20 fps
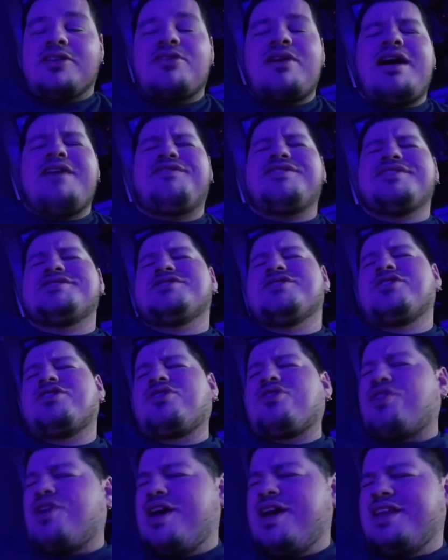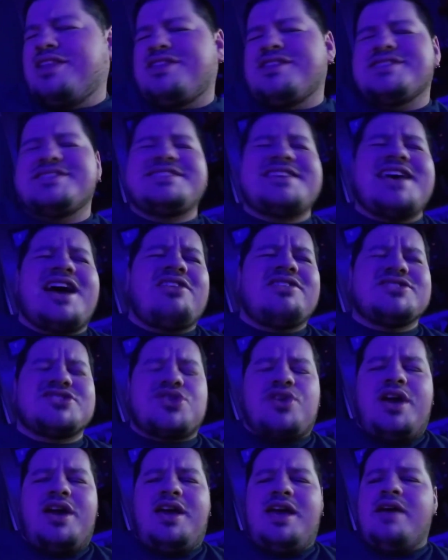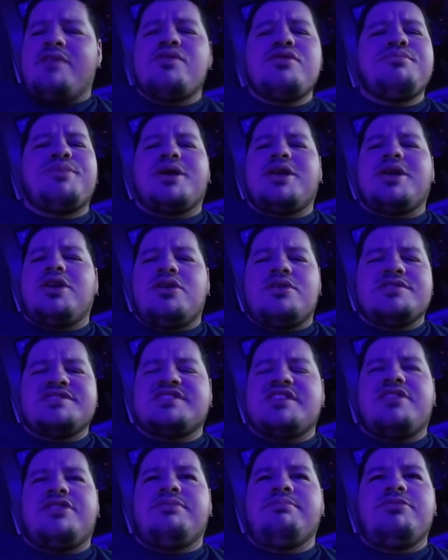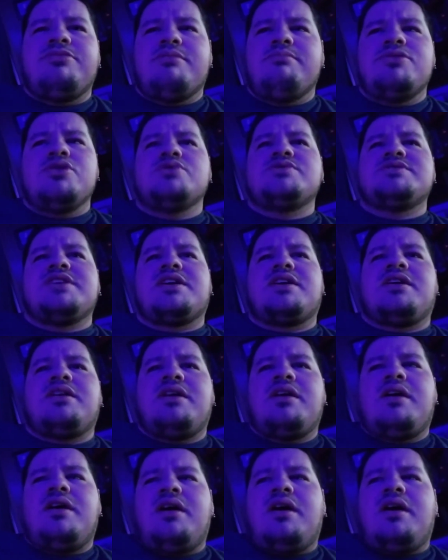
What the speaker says: The graphics look great, the sound is great, everybody knows the music,